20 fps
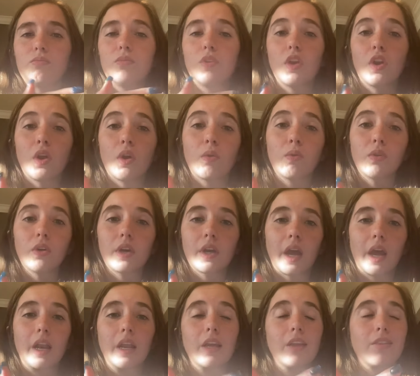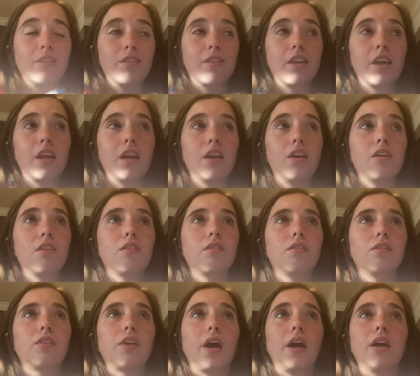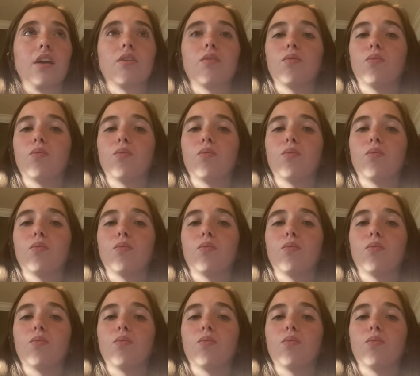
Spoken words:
look at it and think, like,